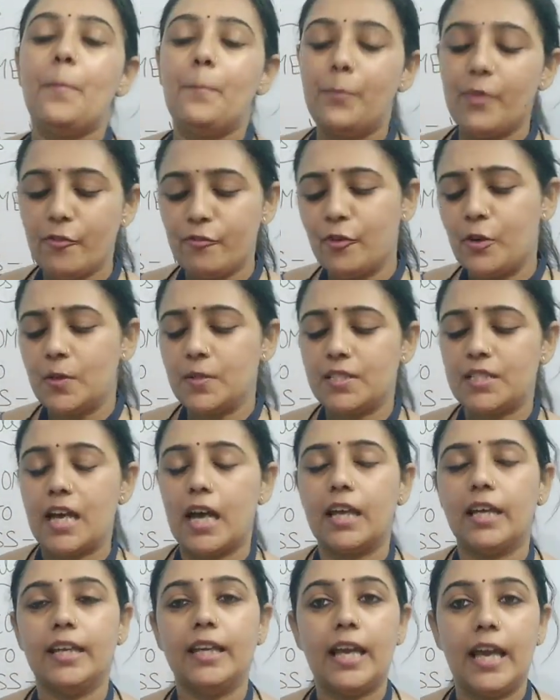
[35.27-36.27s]
Before
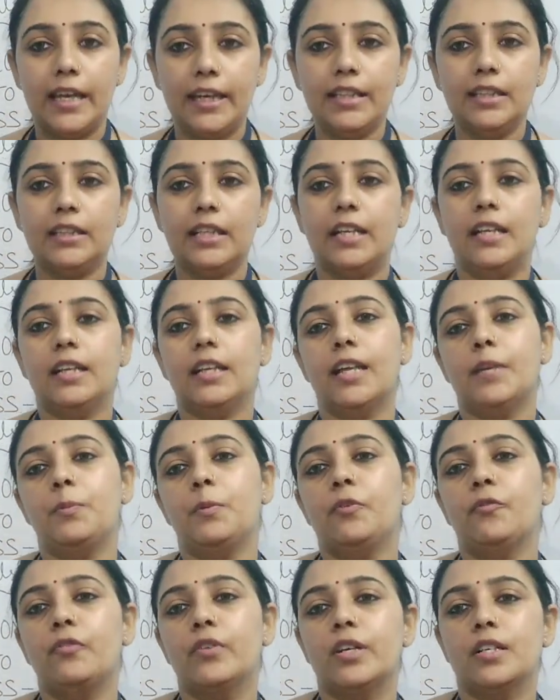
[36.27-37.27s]
starting anything, let
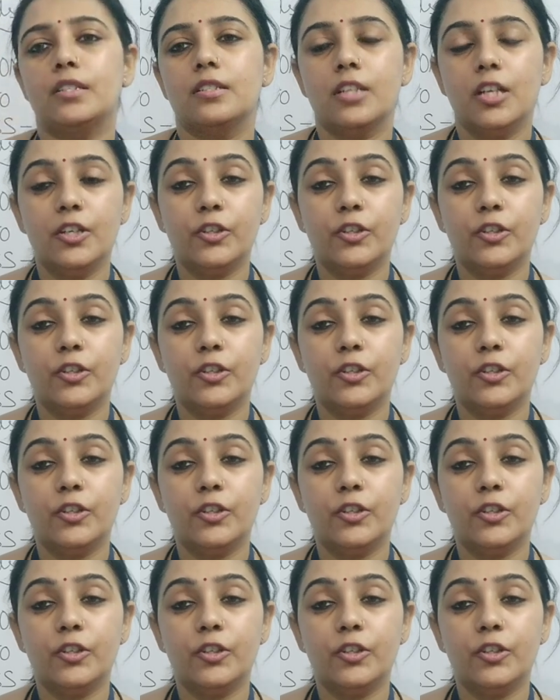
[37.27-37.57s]
me first